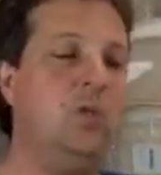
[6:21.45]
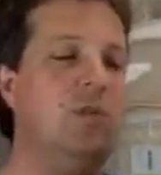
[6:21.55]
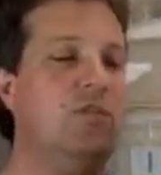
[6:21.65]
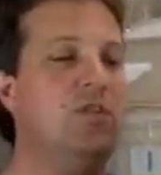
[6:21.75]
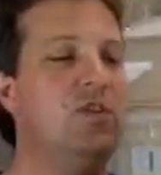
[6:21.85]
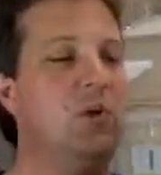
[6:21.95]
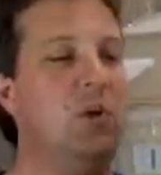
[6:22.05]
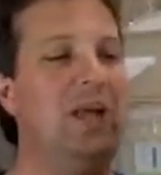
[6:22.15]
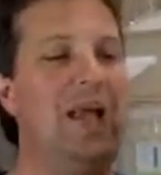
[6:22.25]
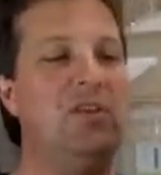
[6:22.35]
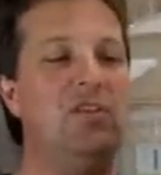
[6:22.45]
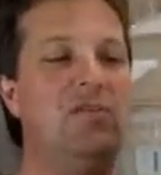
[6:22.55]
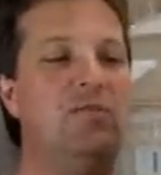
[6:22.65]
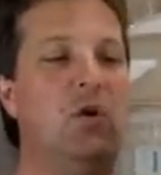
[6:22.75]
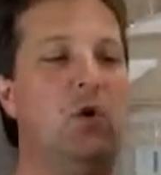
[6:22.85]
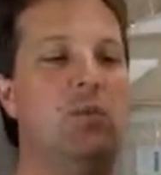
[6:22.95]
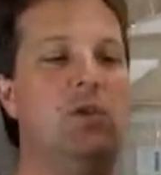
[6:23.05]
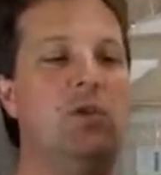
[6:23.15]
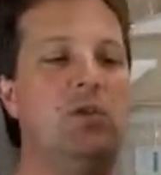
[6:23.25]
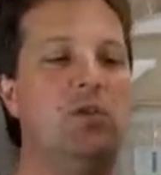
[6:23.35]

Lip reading: with a viscoelastic foam,